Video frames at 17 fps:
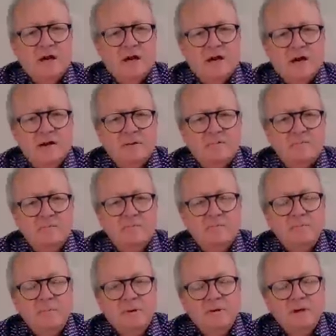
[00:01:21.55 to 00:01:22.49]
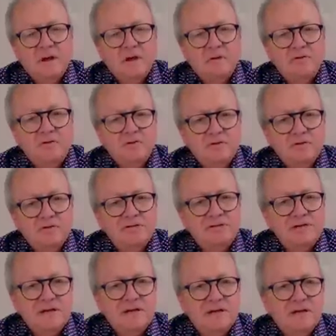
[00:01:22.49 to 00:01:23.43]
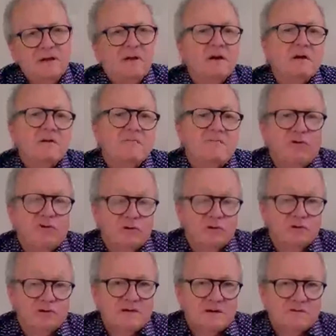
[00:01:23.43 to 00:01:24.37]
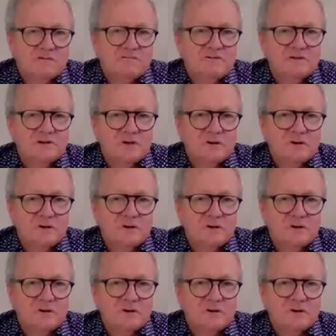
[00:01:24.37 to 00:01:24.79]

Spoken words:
to see for yourself.